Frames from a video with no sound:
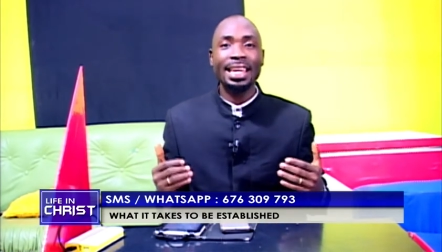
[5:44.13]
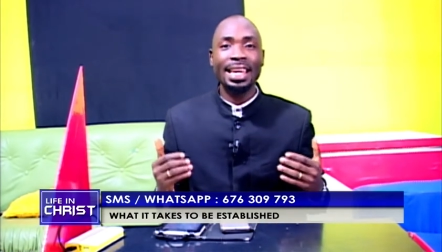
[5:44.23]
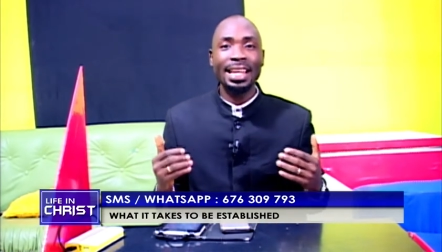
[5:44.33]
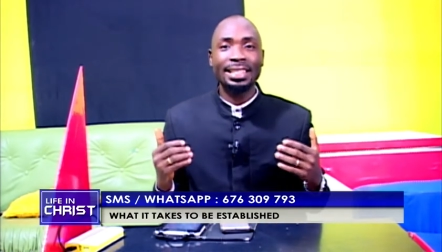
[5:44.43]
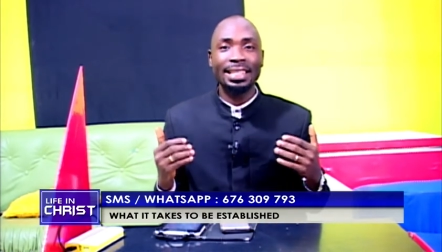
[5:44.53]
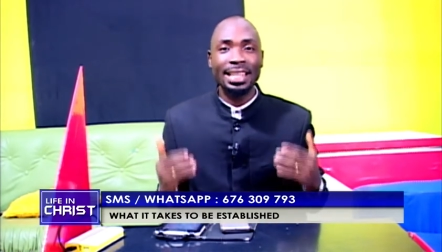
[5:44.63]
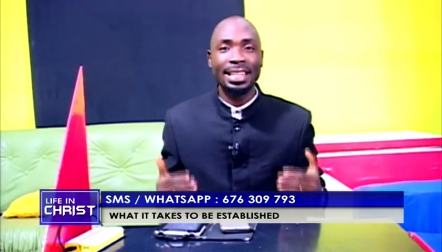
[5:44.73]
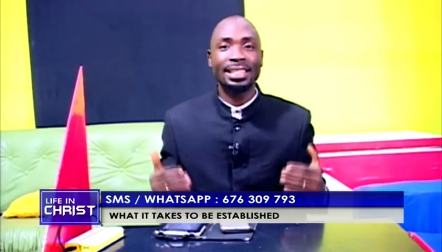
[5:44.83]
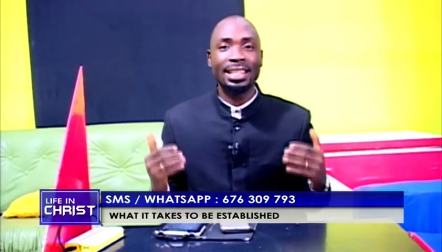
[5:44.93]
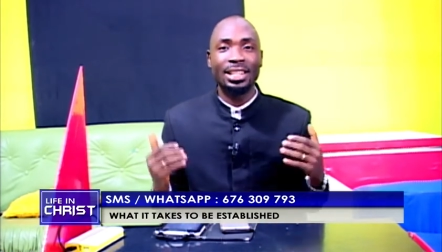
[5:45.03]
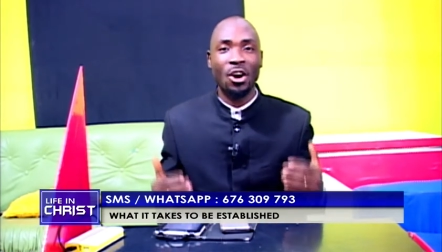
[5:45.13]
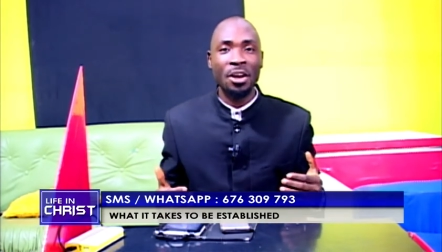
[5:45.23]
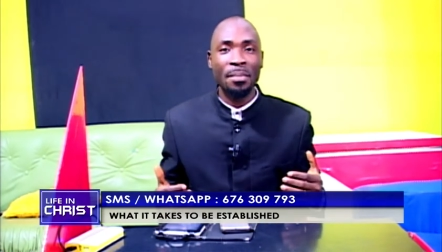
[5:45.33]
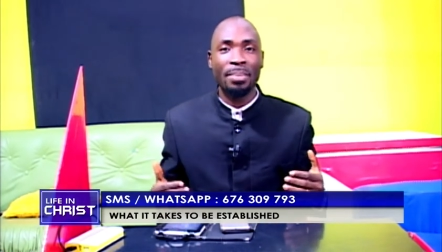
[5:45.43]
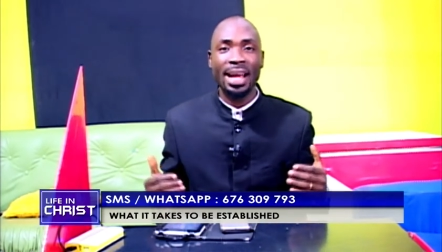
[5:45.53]
It is
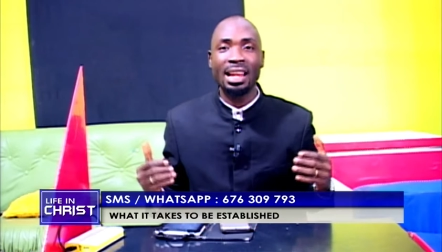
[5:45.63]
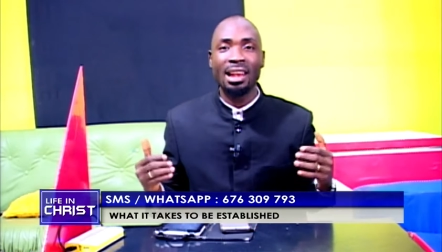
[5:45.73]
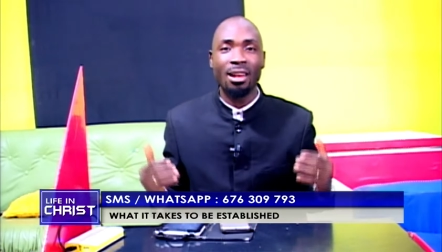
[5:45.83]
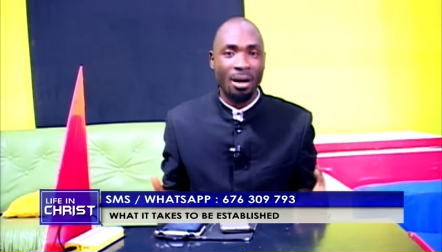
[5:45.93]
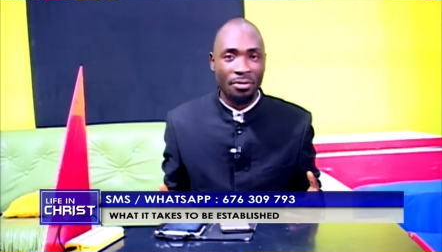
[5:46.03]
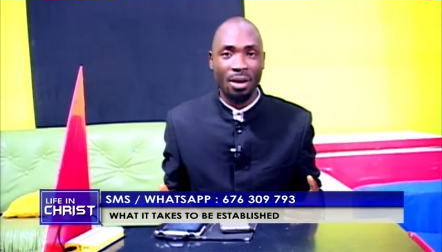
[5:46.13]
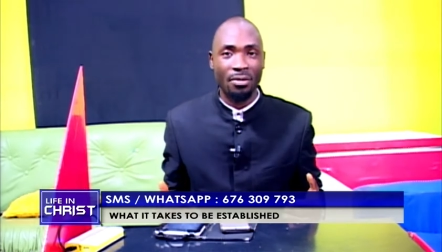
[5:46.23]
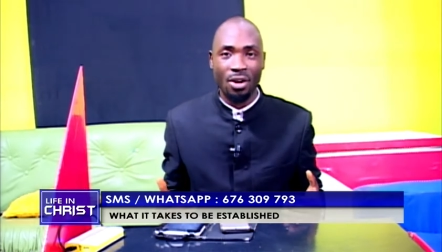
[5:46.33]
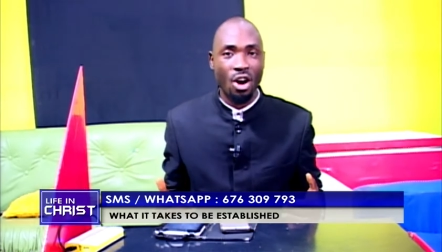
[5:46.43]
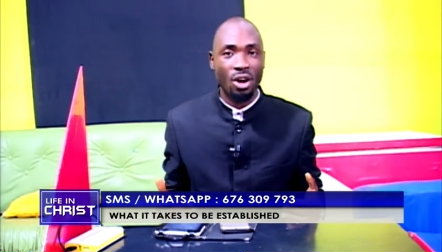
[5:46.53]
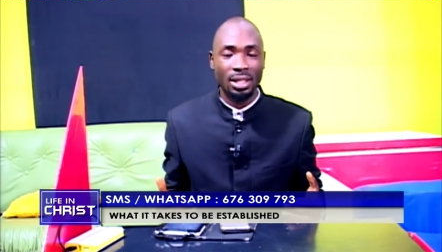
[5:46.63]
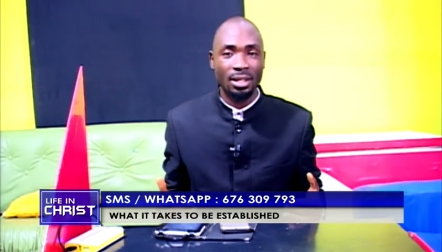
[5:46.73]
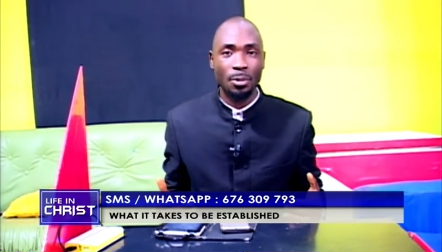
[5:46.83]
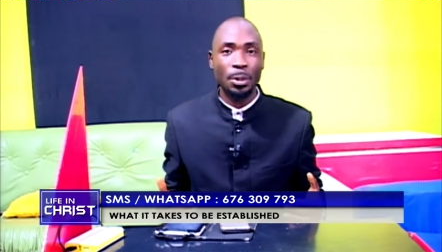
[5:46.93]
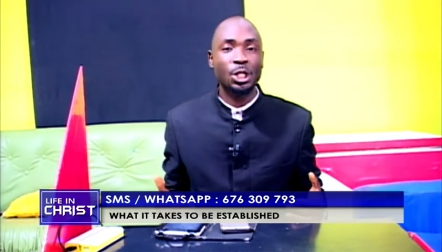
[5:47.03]
done by the love of God,
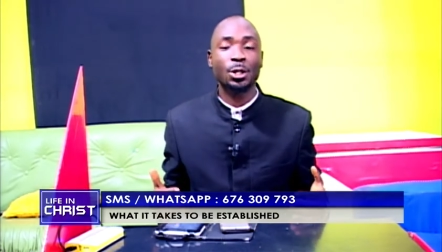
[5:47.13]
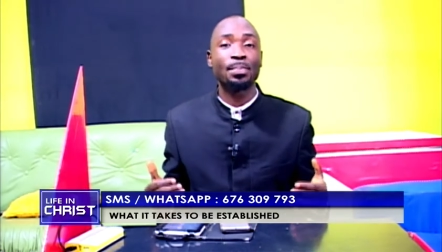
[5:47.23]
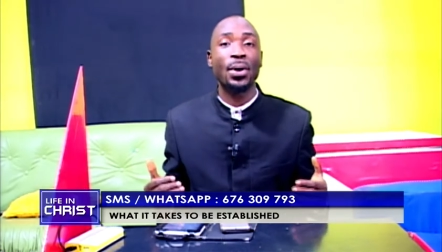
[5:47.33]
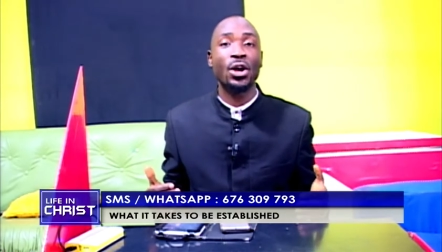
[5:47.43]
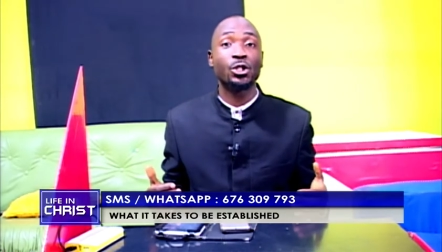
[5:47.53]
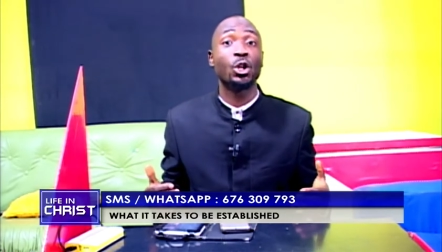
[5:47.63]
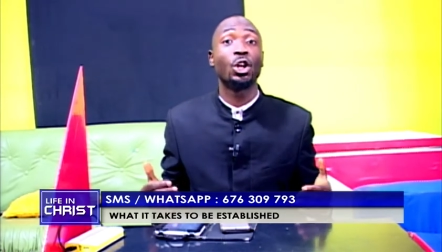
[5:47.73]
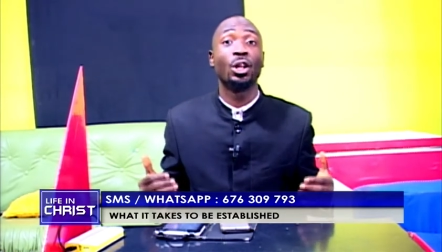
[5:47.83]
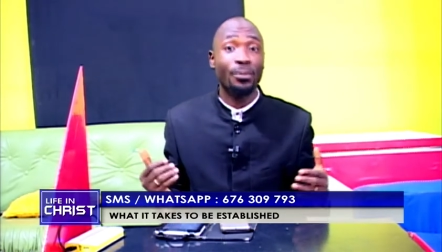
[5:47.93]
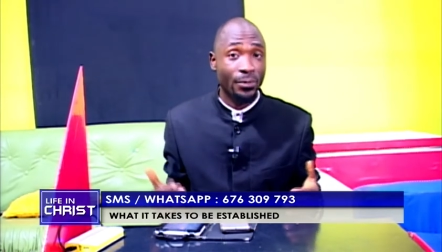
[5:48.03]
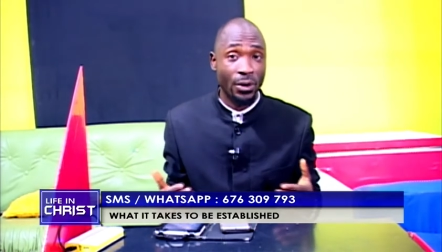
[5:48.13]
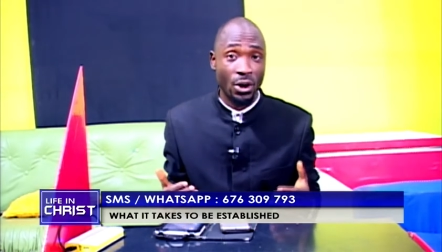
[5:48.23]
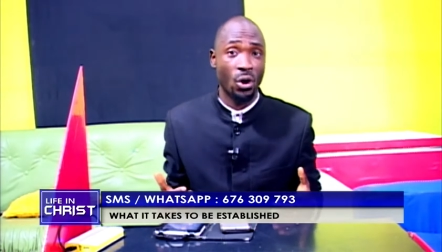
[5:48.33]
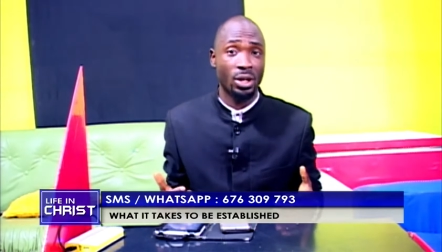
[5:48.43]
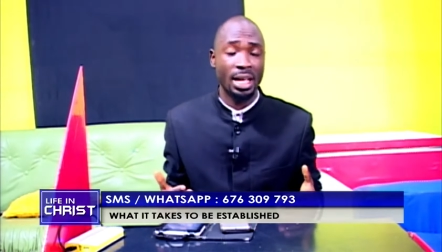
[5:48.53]
which spurs your love for
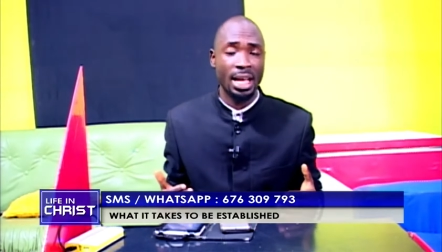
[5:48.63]
God.